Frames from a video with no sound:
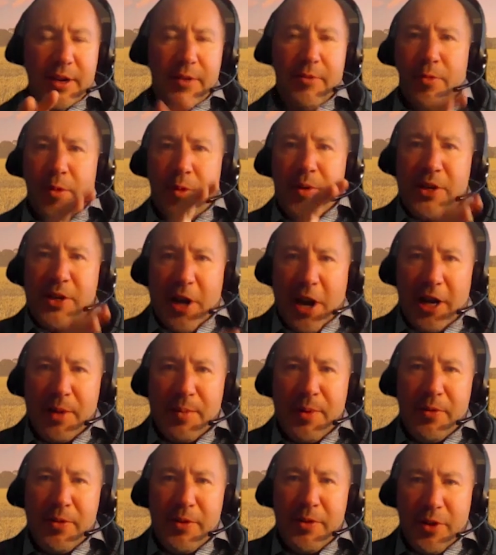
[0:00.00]
what we talk
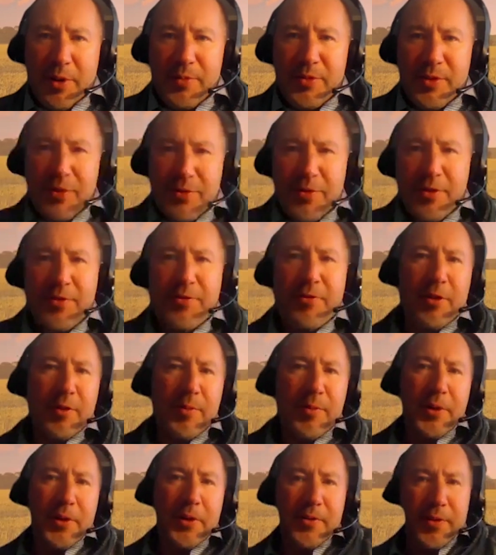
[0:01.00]
about in terms of food
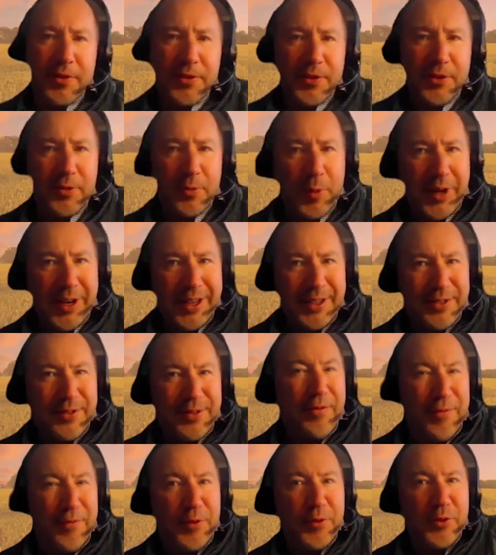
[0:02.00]
affordability versus what is
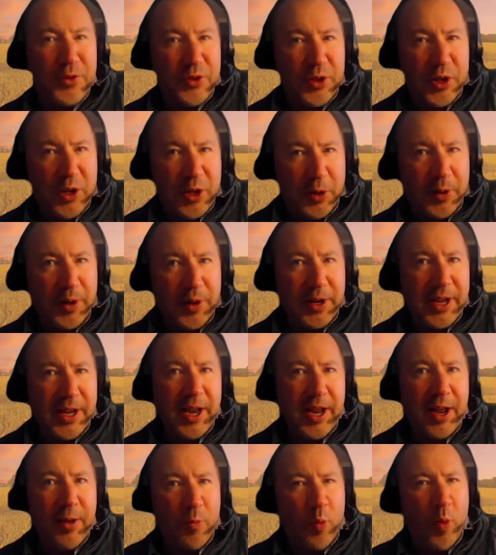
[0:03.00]
food
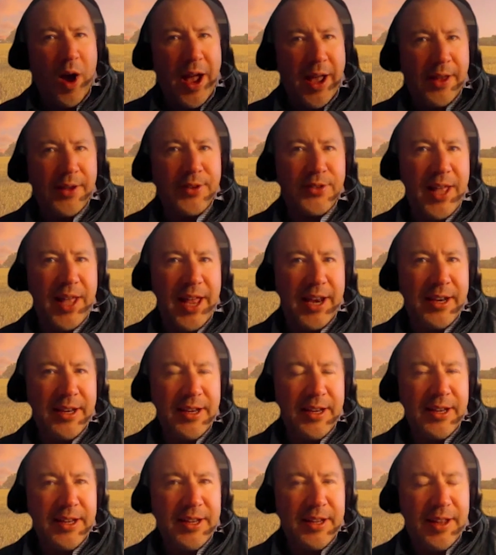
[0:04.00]
security, and why is that
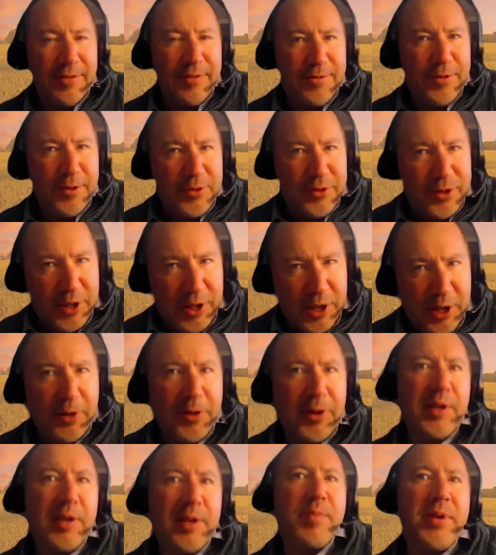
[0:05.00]
food
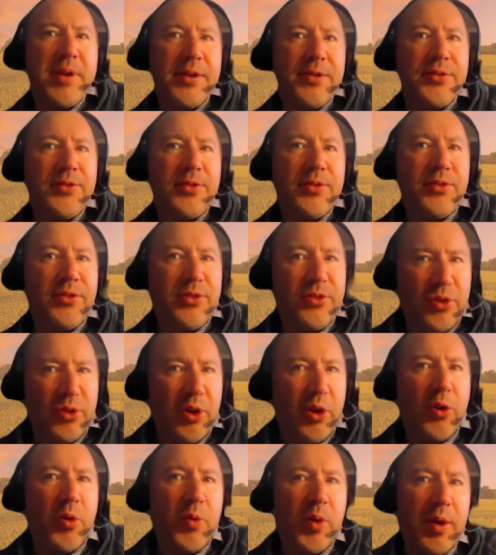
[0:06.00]
security piece
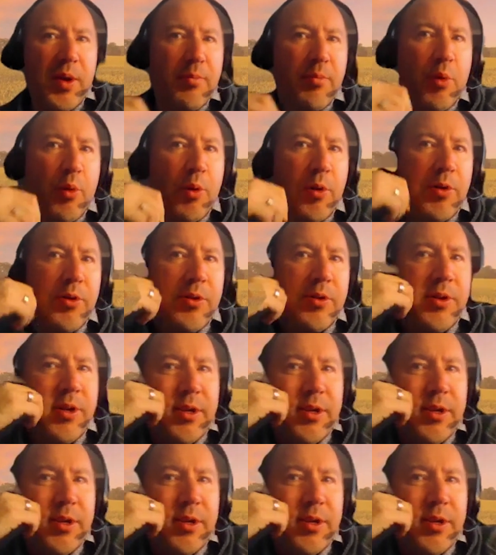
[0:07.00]
so important